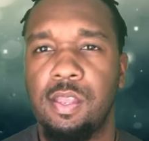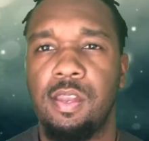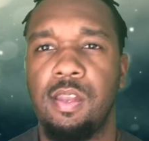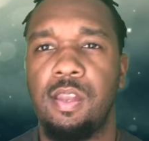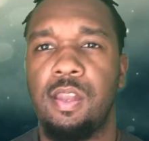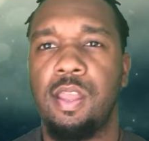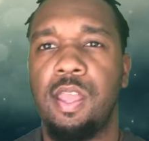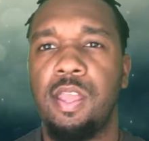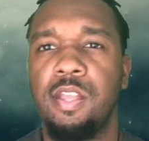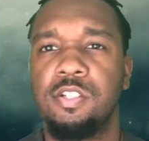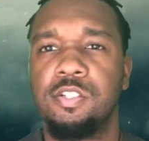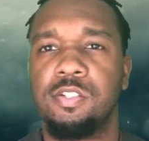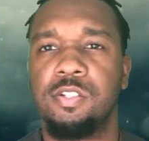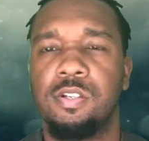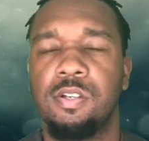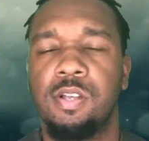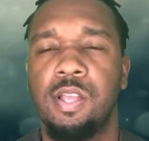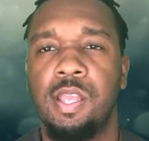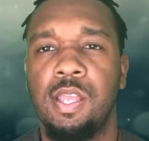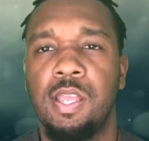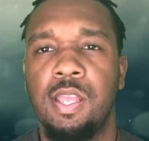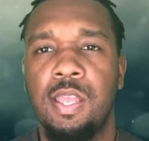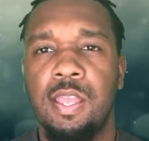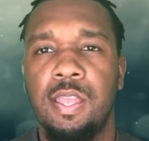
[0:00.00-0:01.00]
in nature
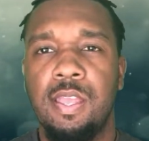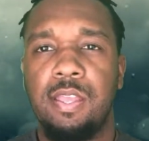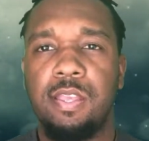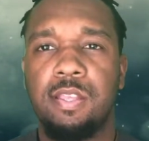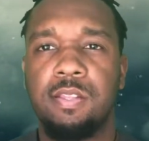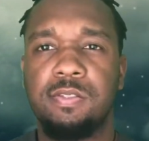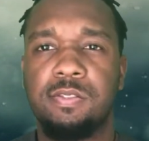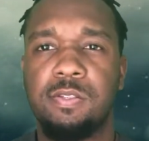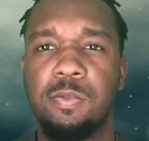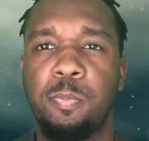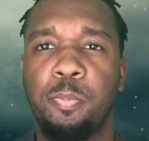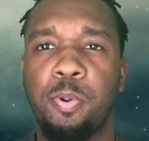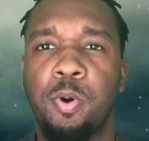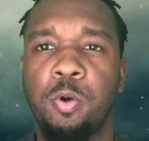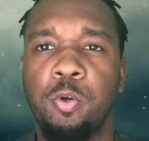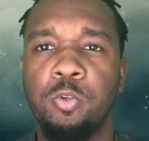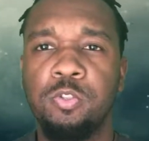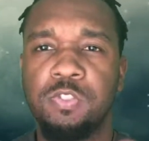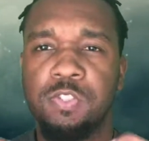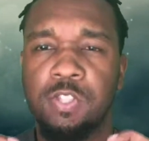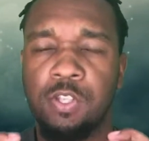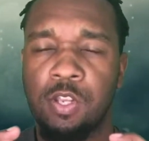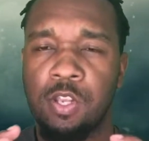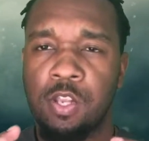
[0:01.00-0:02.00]
is
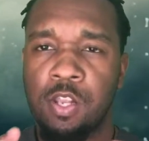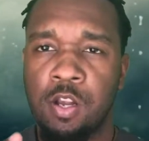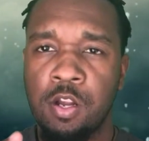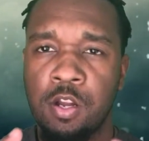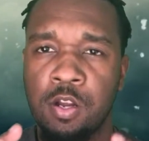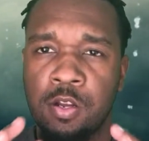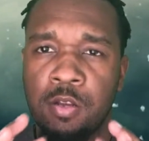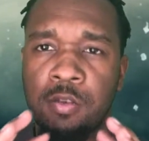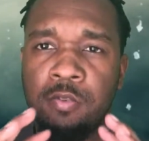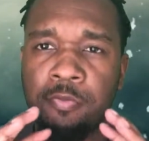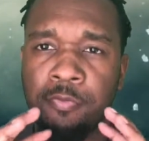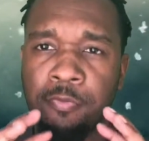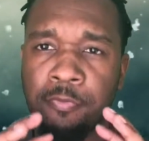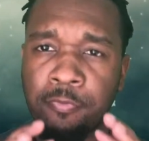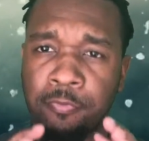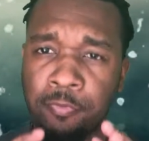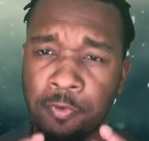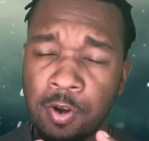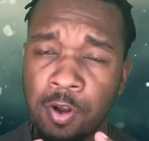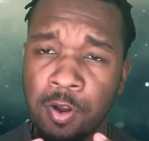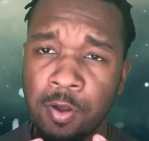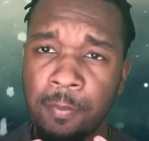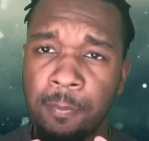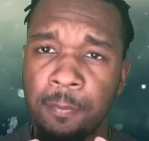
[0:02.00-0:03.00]
supposed to learn
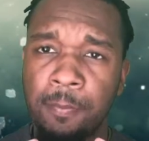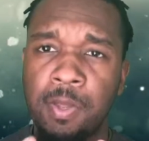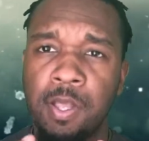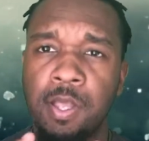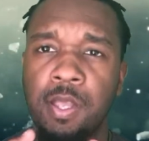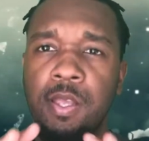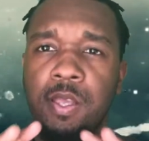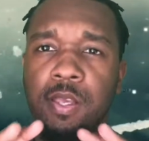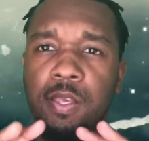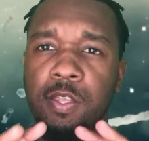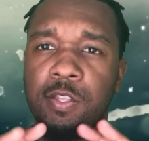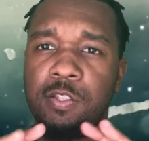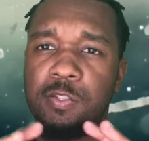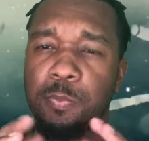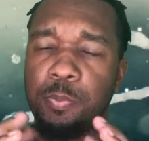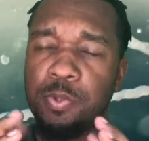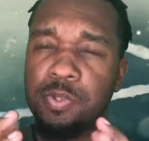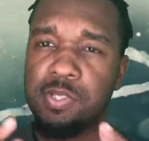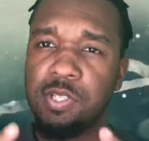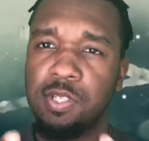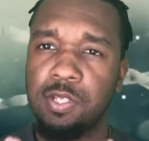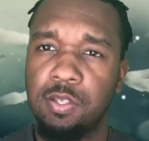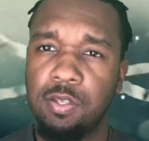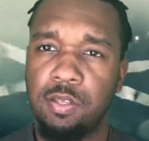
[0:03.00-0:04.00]
from its
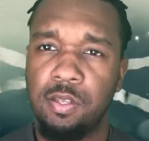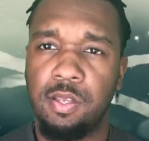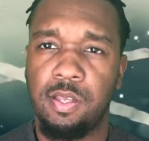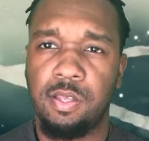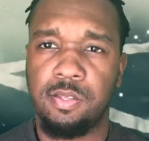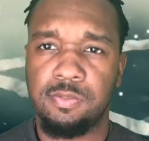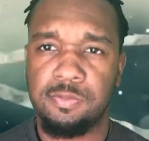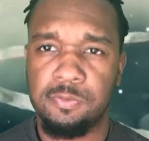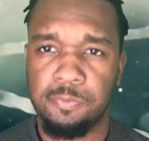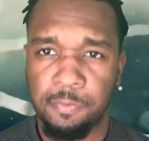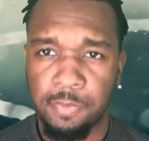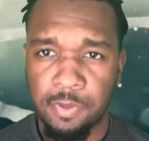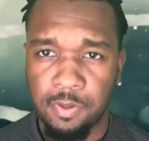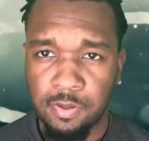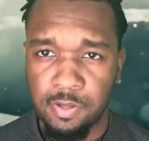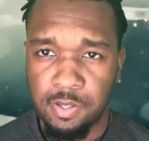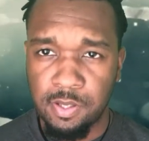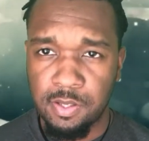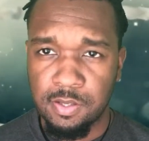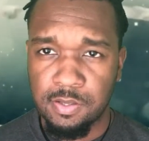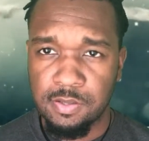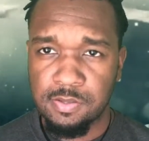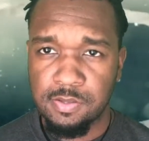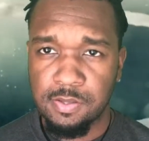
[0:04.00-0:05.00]
particular
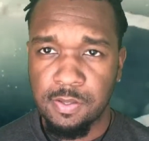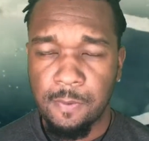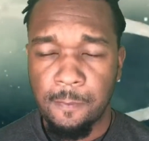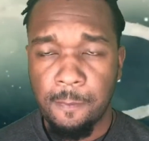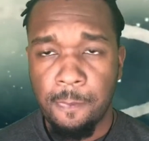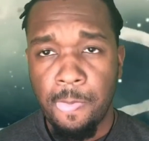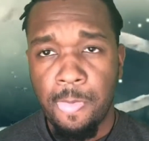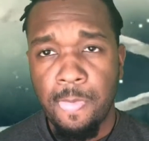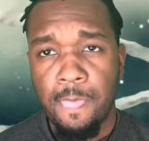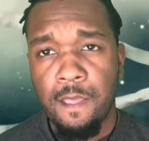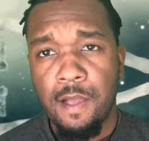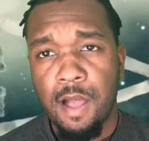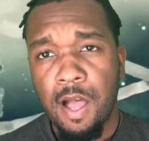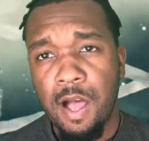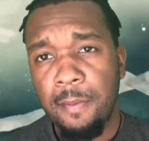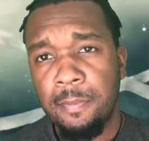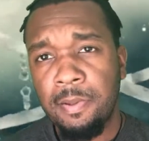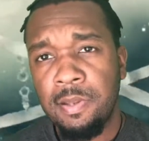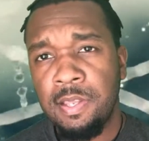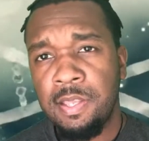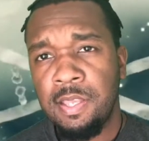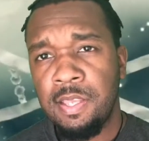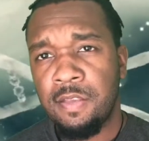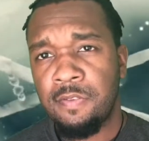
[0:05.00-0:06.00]
experience. I
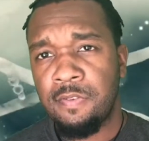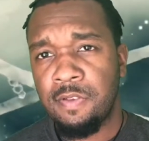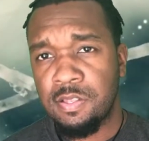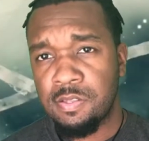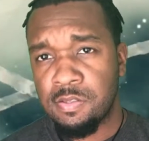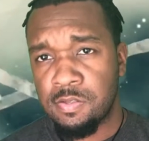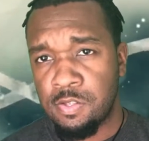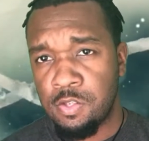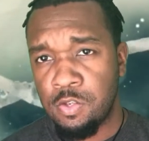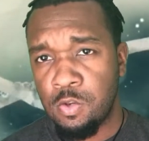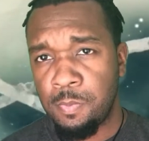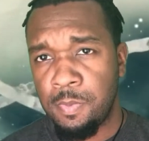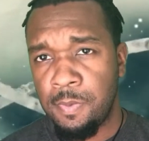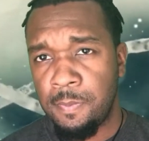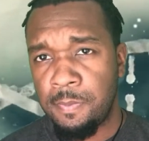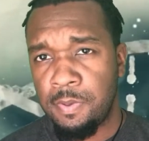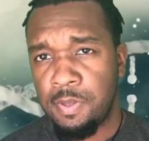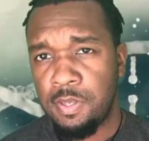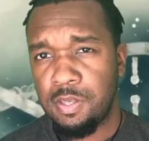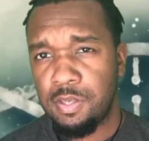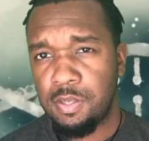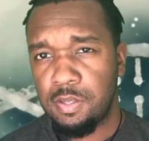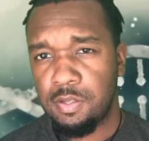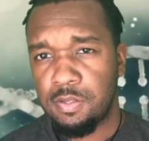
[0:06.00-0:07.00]
believe as human
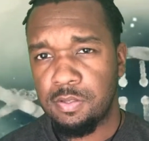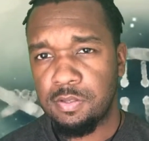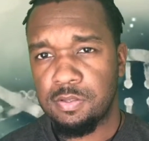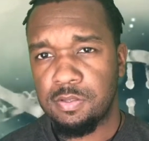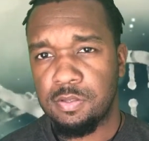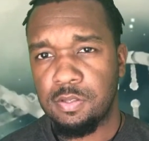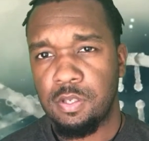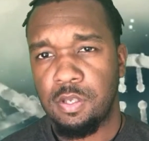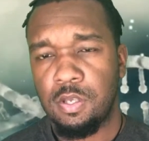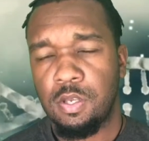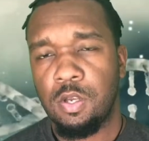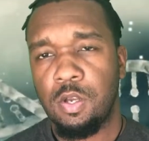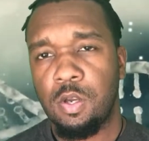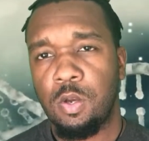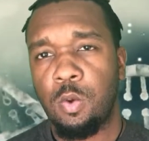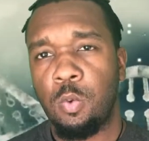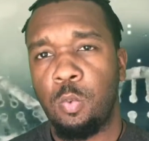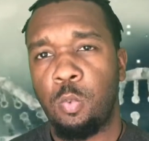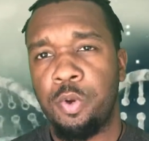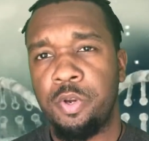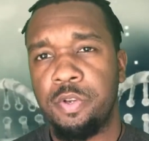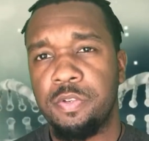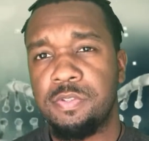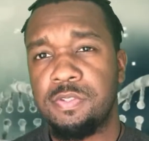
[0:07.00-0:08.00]
beings,
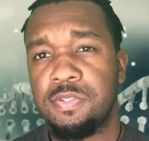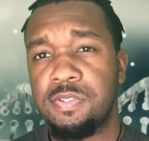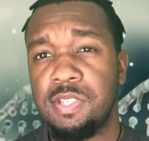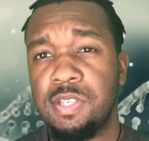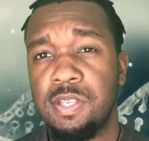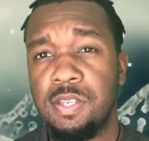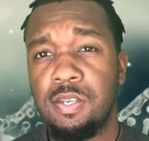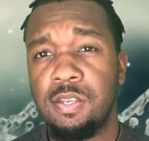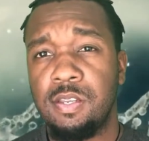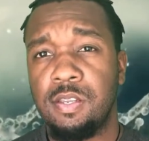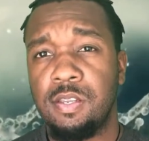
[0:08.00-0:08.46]
we're sent